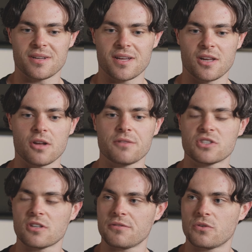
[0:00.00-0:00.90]
a lot of
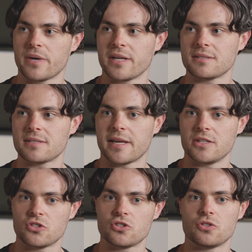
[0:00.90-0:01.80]
software
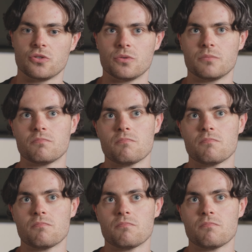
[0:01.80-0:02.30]
tends to